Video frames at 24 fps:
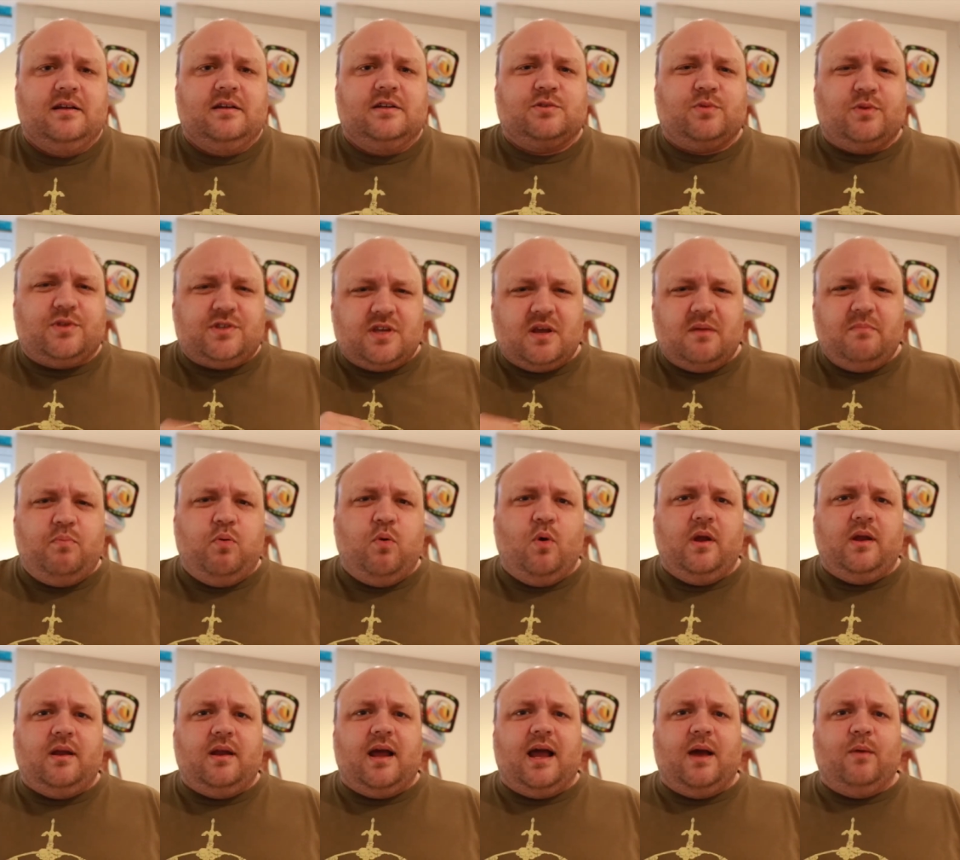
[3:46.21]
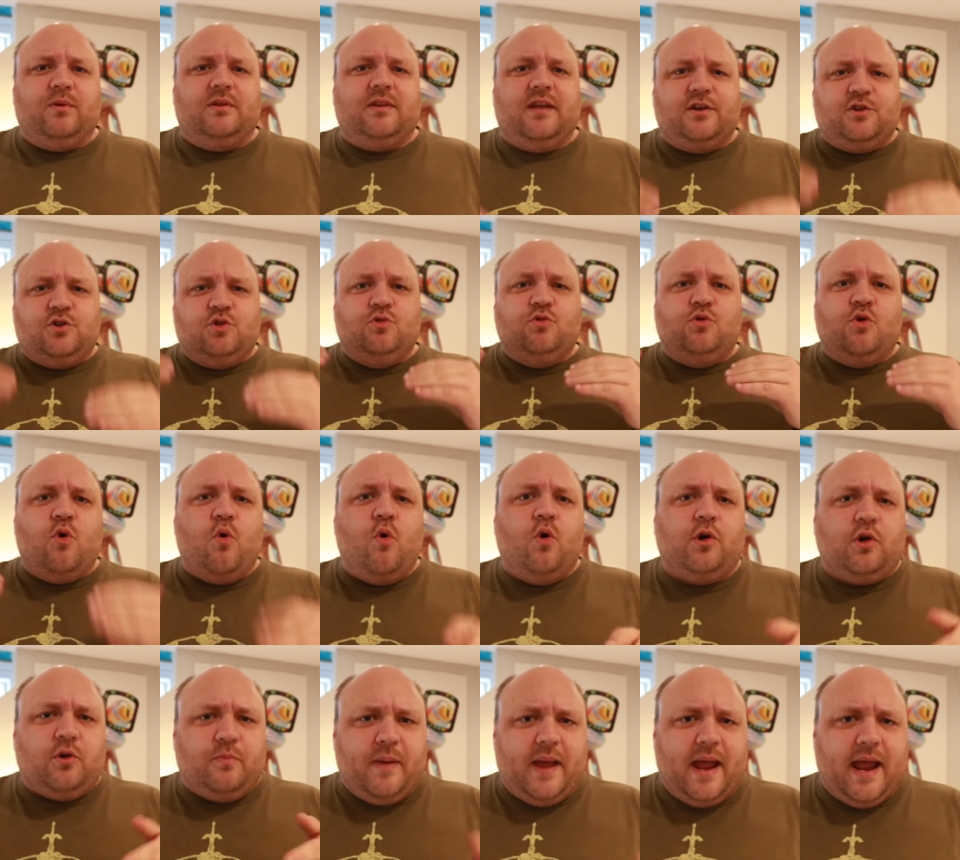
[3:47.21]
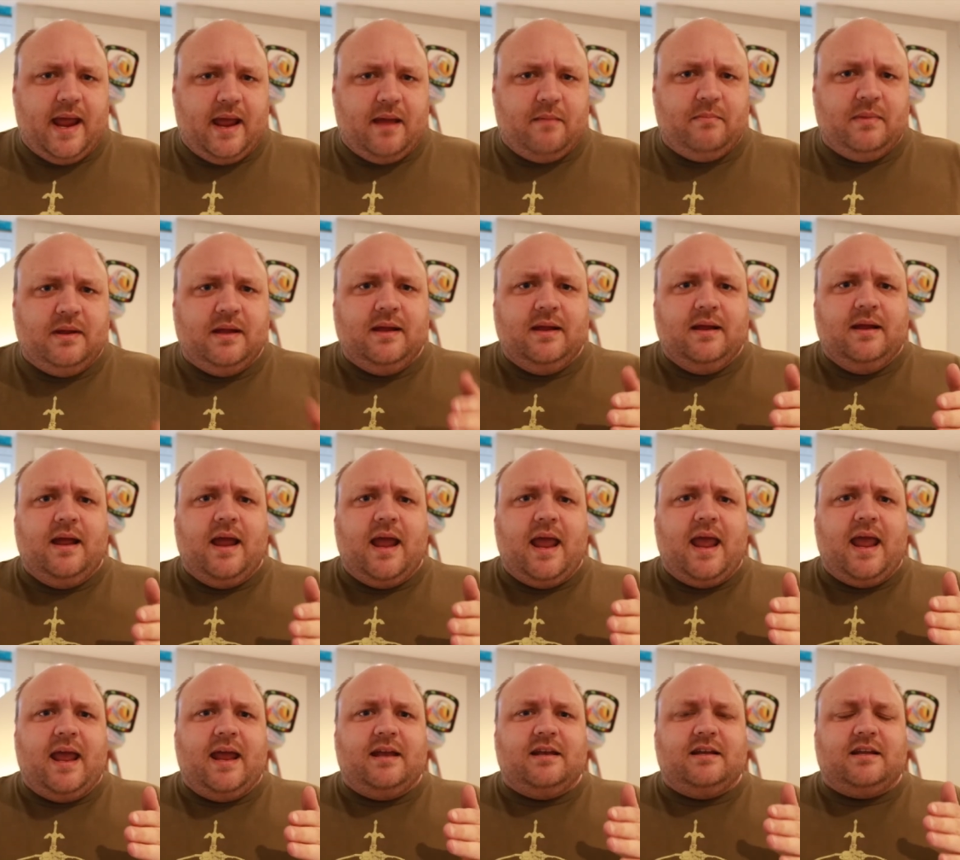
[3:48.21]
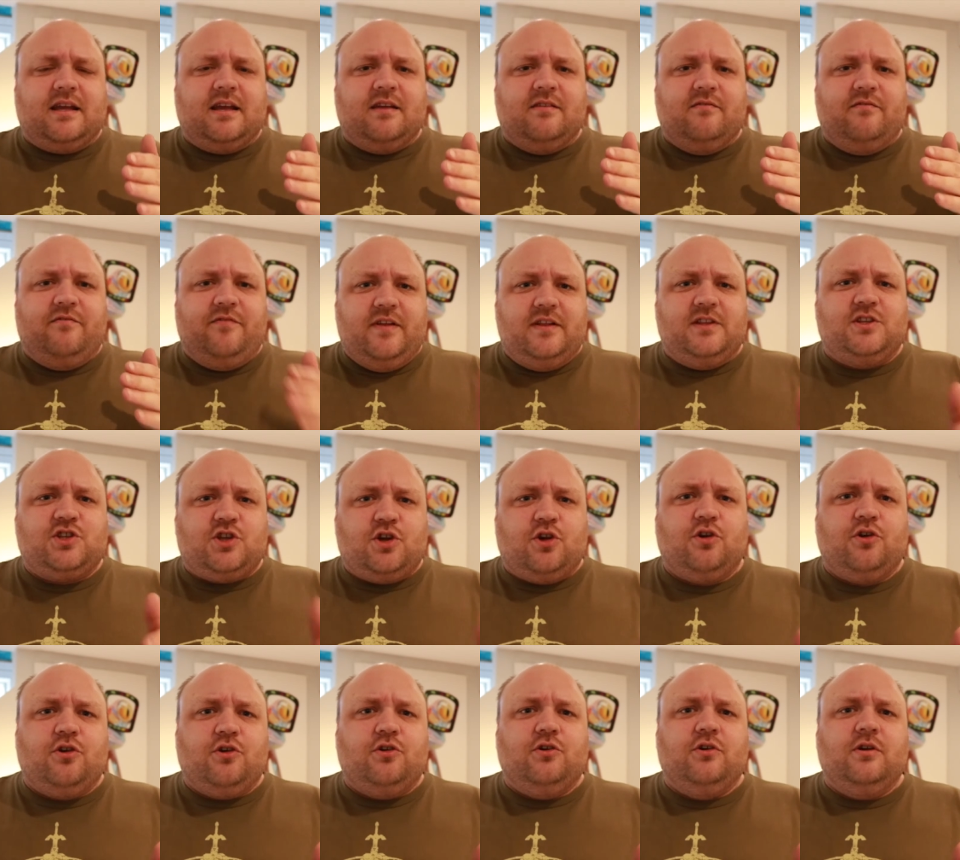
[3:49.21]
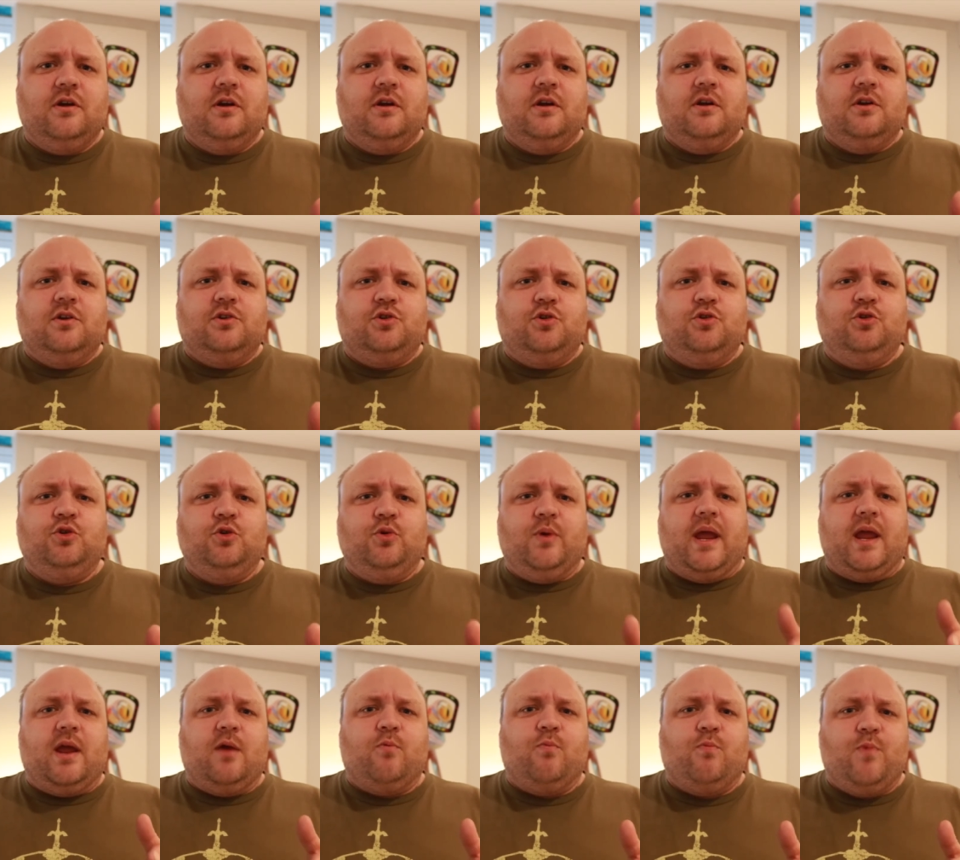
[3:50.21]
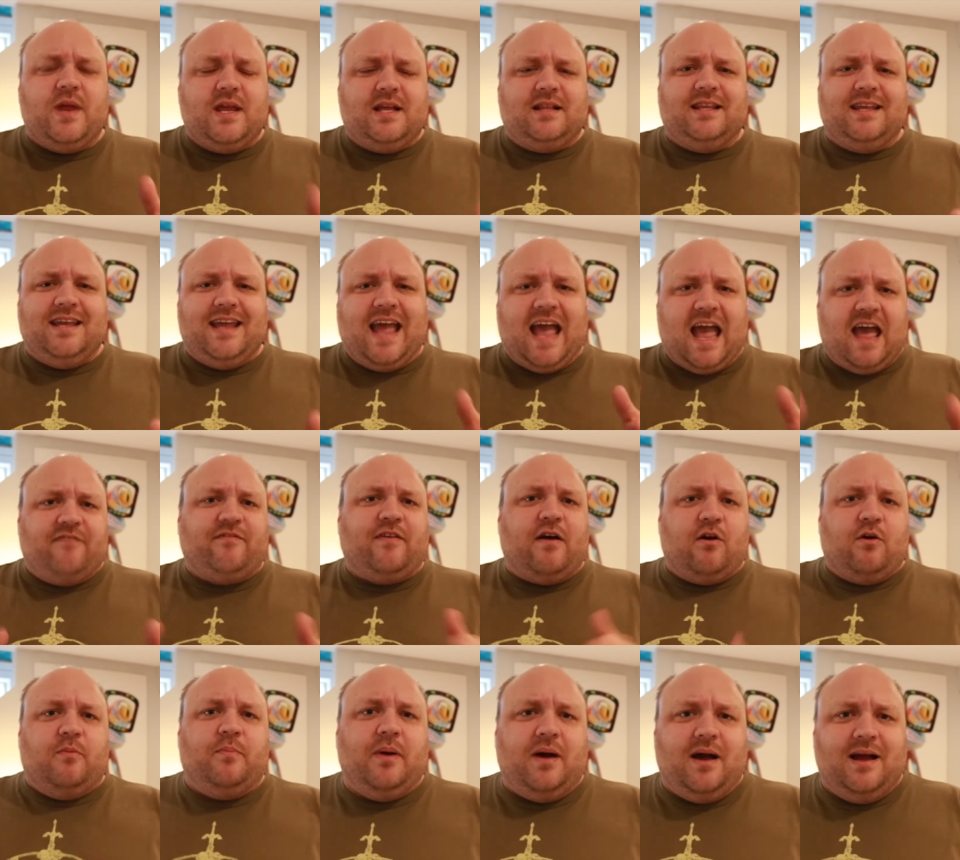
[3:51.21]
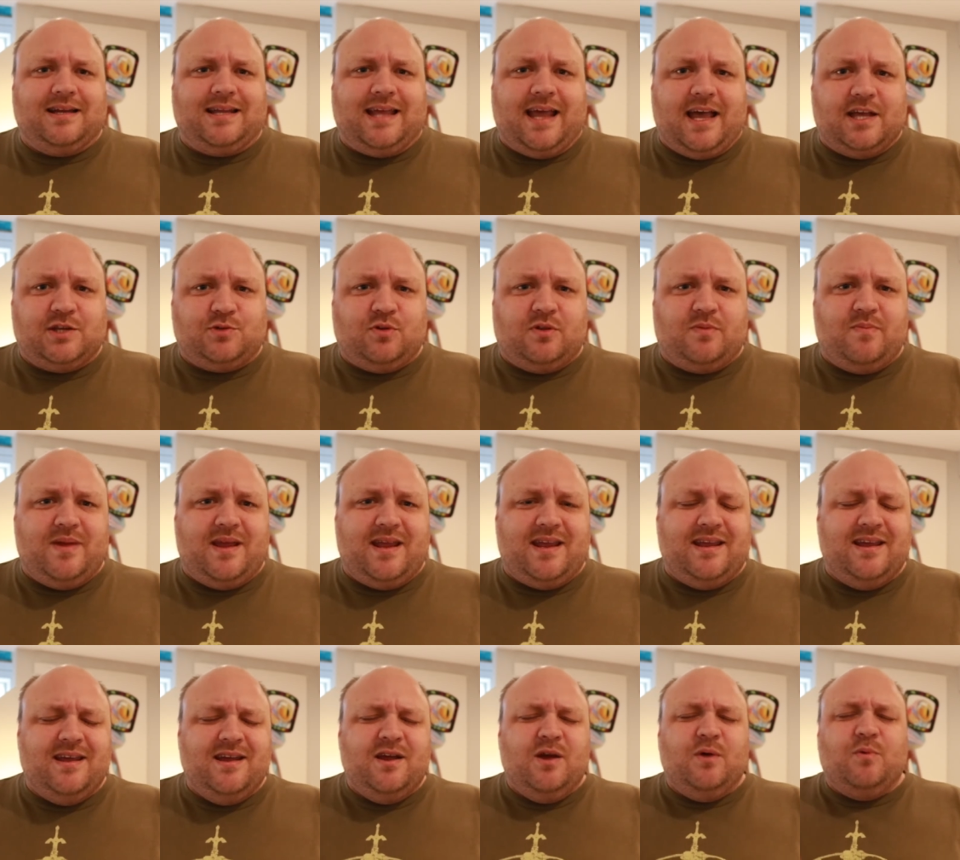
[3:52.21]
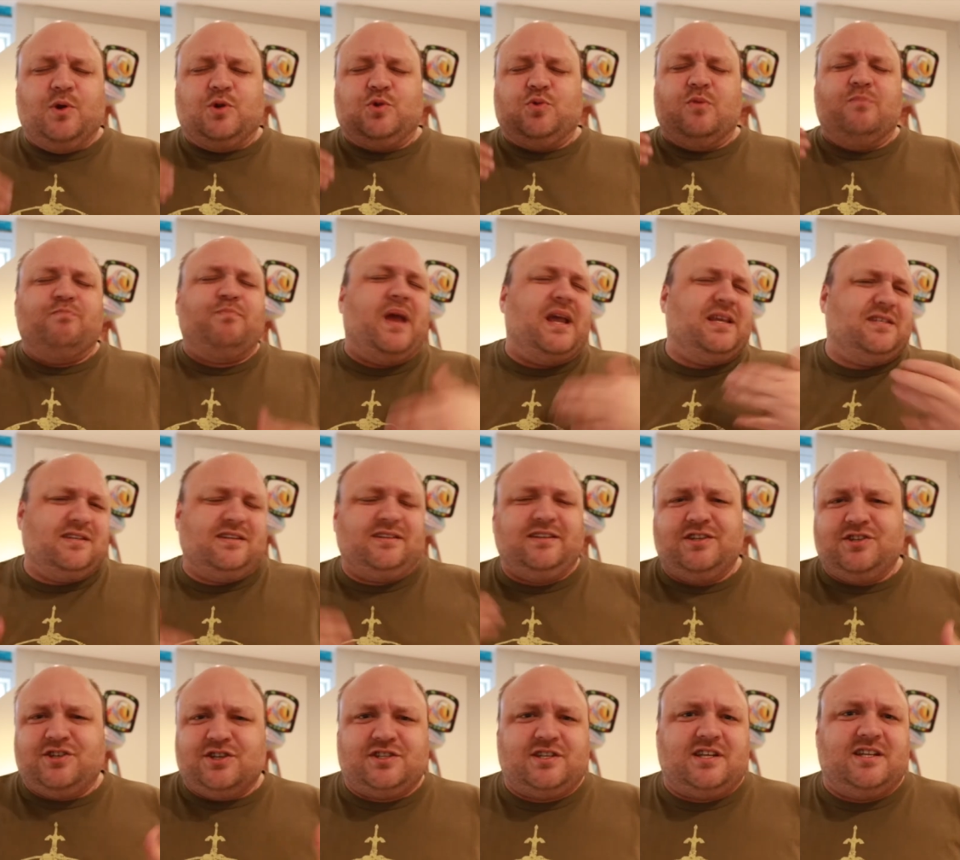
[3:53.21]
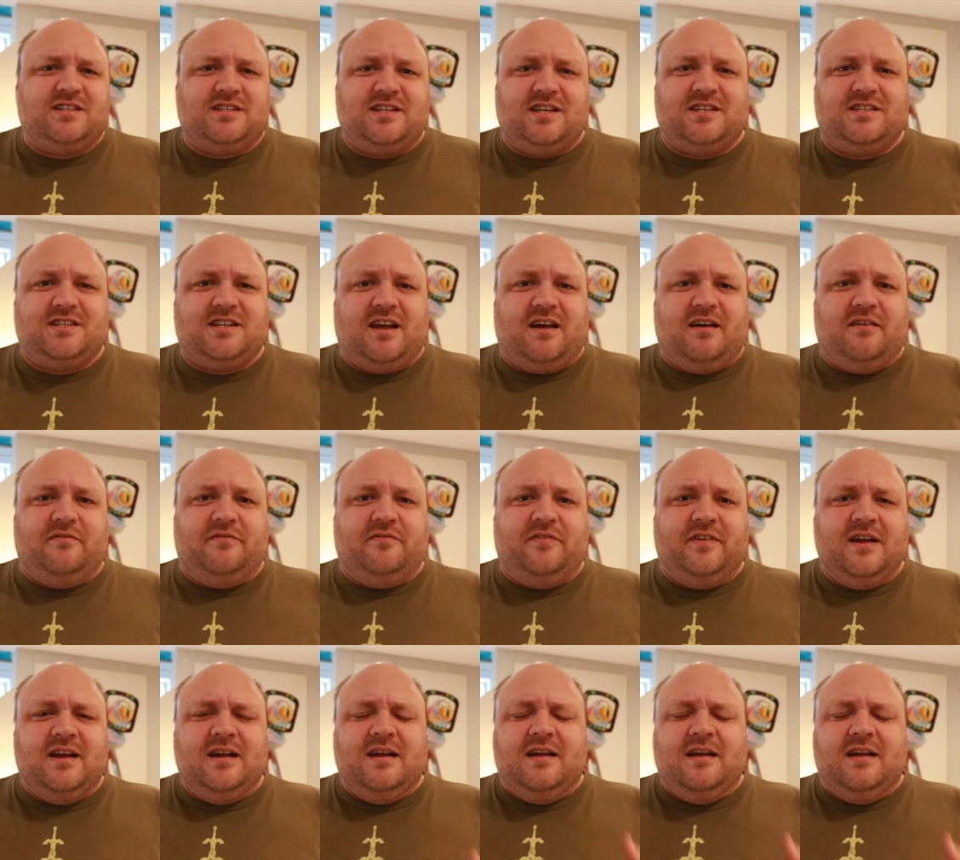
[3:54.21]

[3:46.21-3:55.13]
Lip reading: So at some point, I would like to corner Pam and convince her to do a weekly half-hour podcast with me, which would basically just consist of